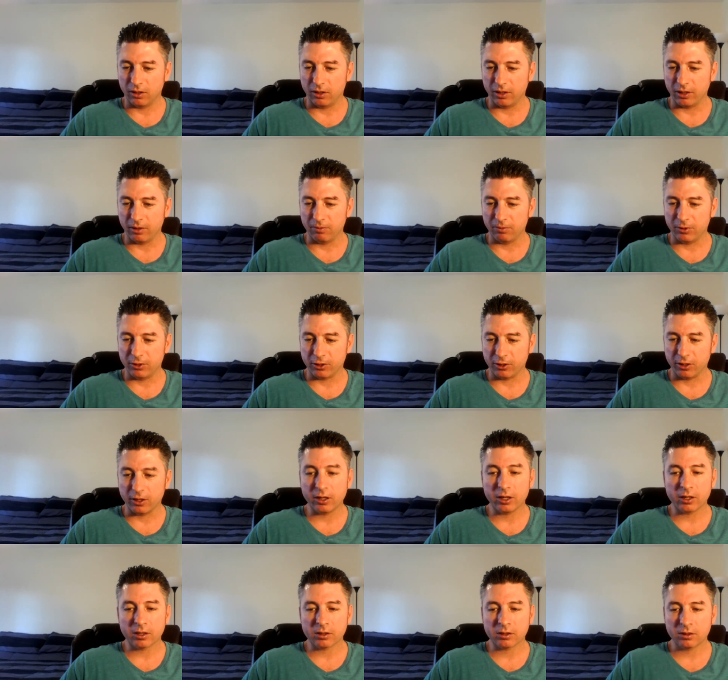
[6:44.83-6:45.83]
them
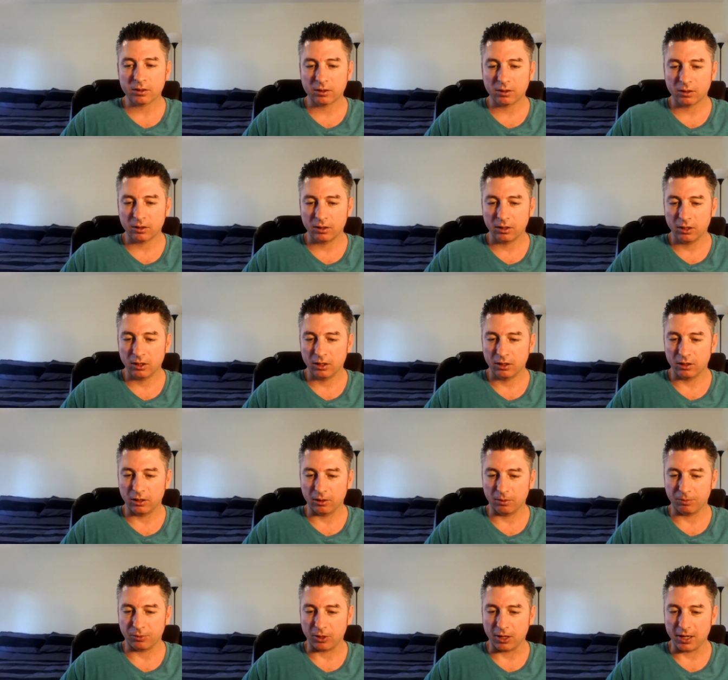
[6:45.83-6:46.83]
during
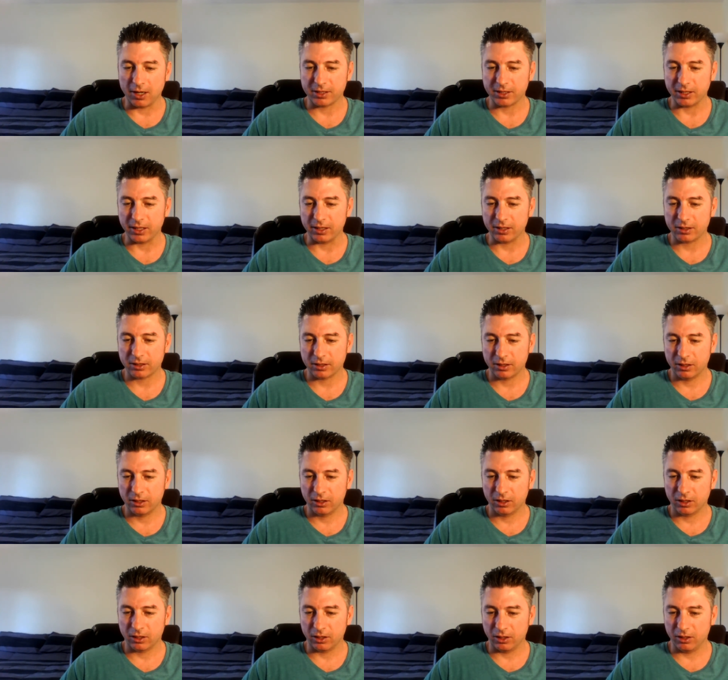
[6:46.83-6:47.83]
the process.
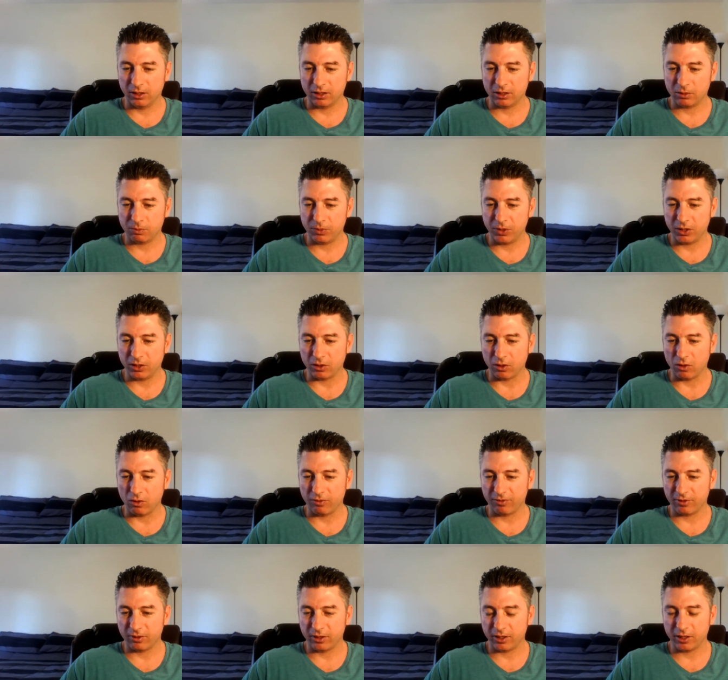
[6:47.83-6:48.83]
Could this be
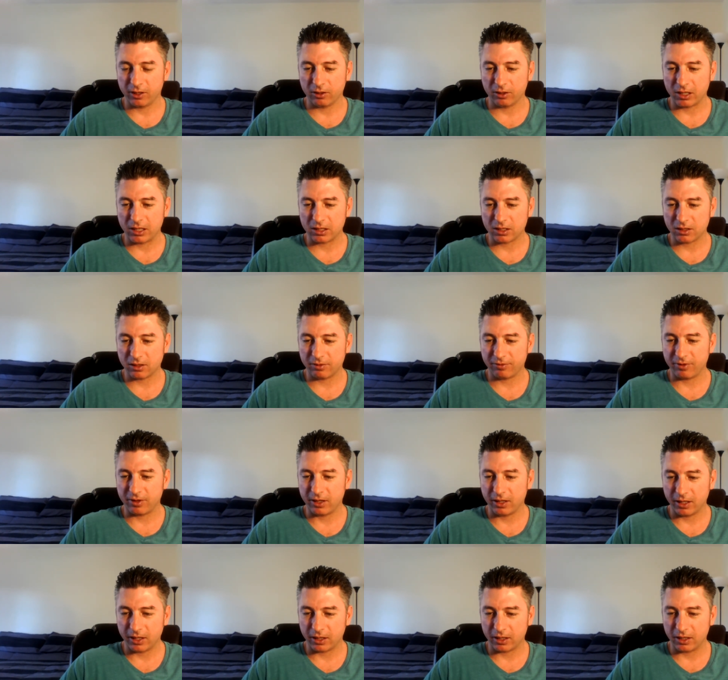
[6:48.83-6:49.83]
overly aggressive?
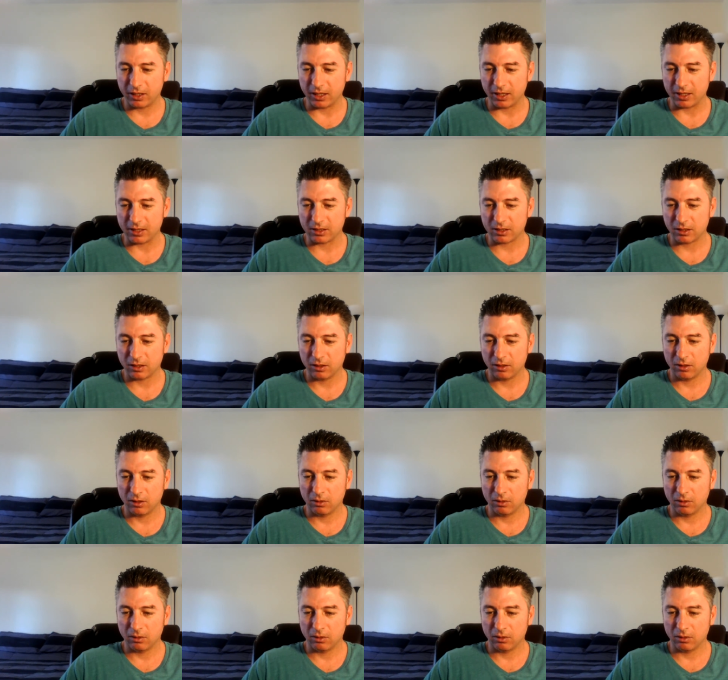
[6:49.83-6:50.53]
Heck yes.